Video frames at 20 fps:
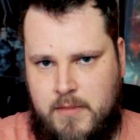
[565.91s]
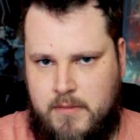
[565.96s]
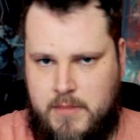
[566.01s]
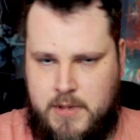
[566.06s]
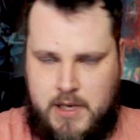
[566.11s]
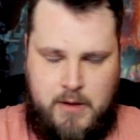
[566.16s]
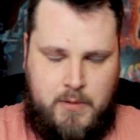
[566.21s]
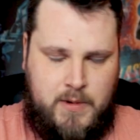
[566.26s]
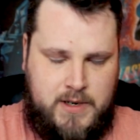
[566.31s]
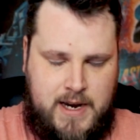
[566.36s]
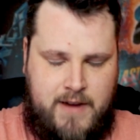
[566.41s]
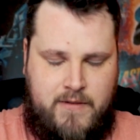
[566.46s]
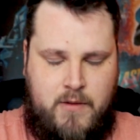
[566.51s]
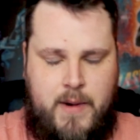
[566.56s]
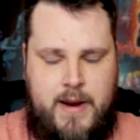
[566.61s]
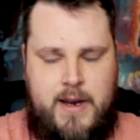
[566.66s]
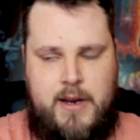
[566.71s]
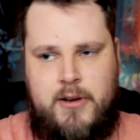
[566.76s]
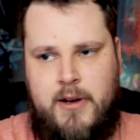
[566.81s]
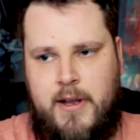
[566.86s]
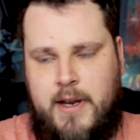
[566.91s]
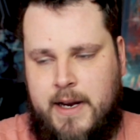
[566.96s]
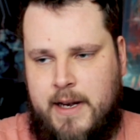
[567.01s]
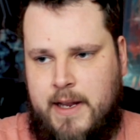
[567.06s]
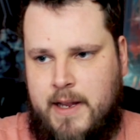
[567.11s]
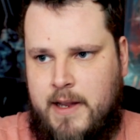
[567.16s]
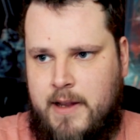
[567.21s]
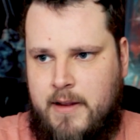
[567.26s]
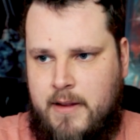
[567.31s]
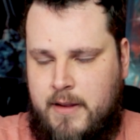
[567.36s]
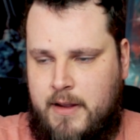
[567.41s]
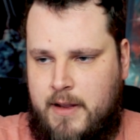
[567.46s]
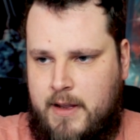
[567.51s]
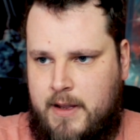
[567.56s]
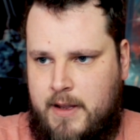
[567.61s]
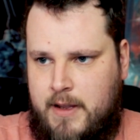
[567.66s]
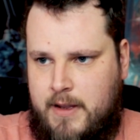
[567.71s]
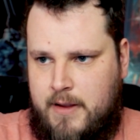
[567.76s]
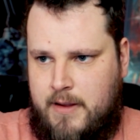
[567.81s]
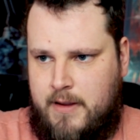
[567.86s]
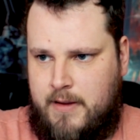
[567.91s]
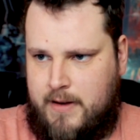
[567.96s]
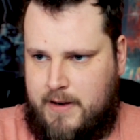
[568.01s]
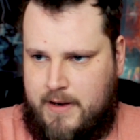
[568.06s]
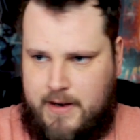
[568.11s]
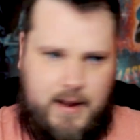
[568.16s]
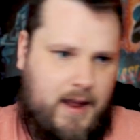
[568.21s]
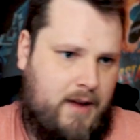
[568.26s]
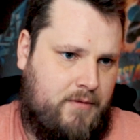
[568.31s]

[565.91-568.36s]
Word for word: So whichever way you look at it, in